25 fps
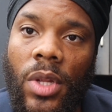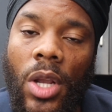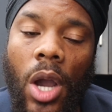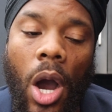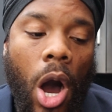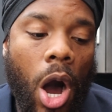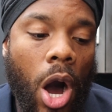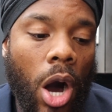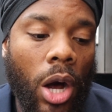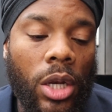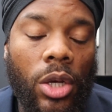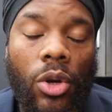
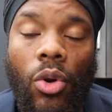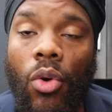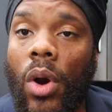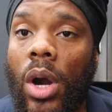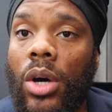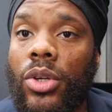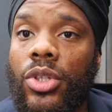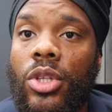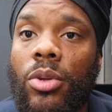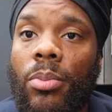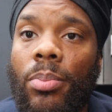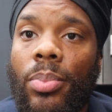All
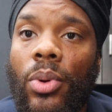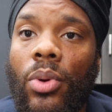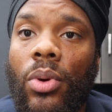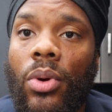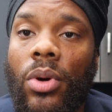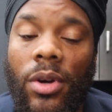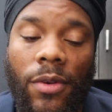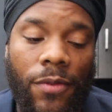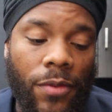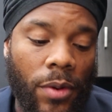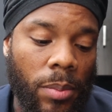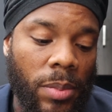across the
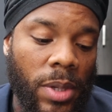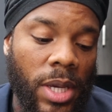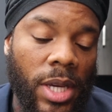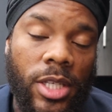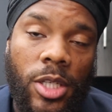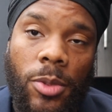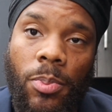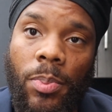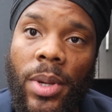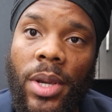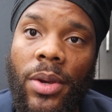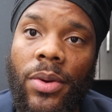board, from the
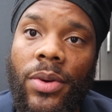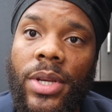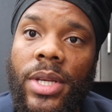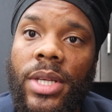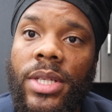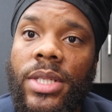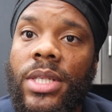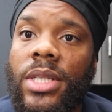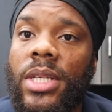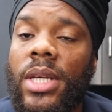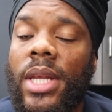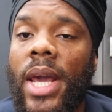
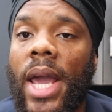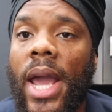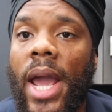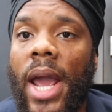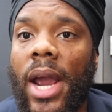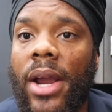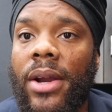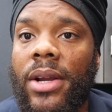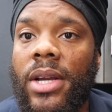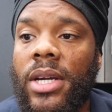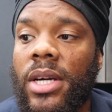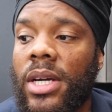experience to the
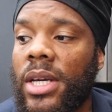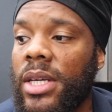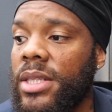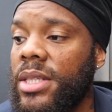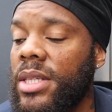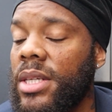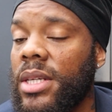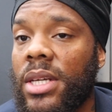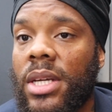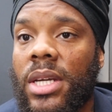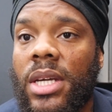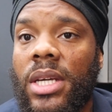haircut
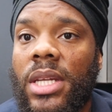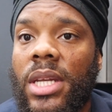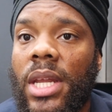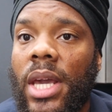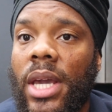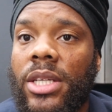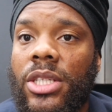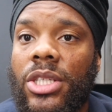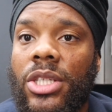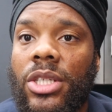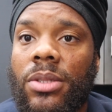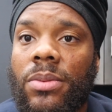to the
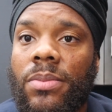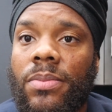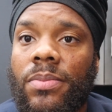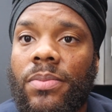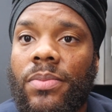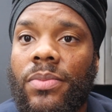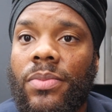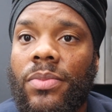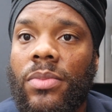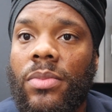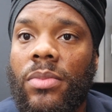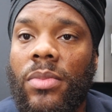connection
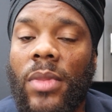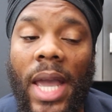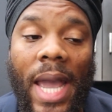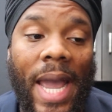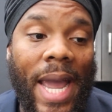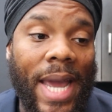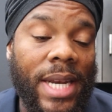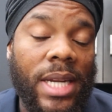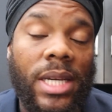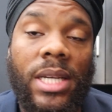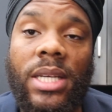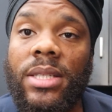
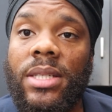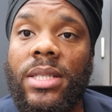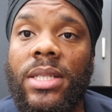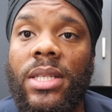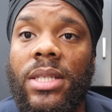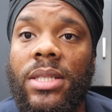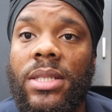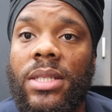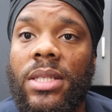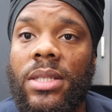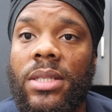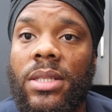and the
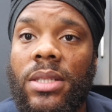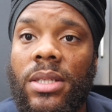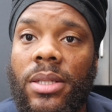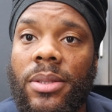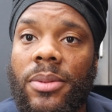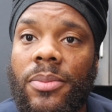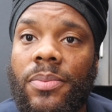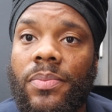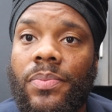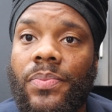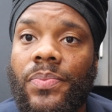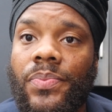consistency.
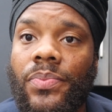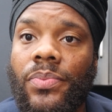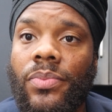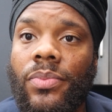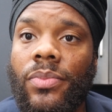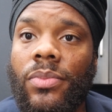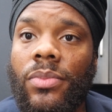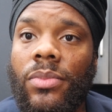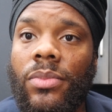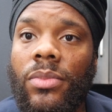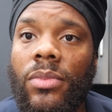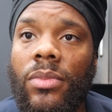
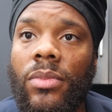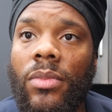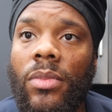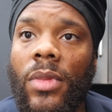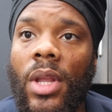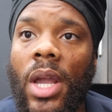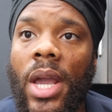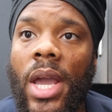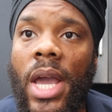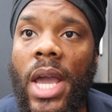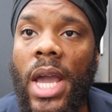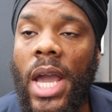
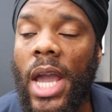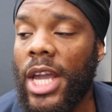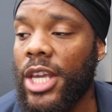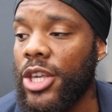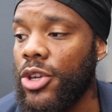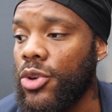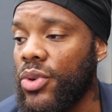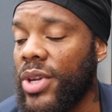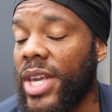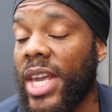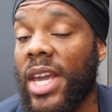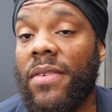And
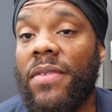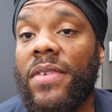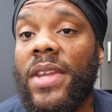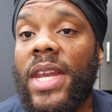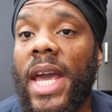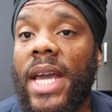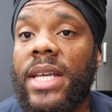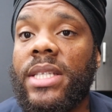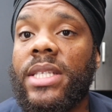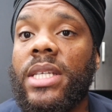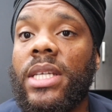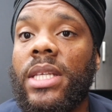you giving
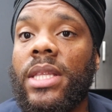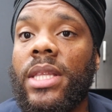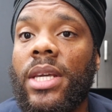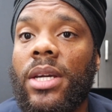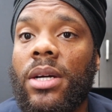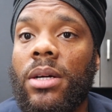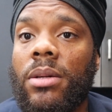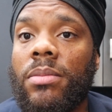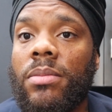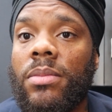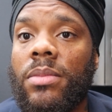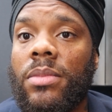that to
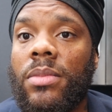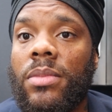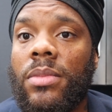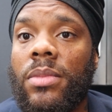them,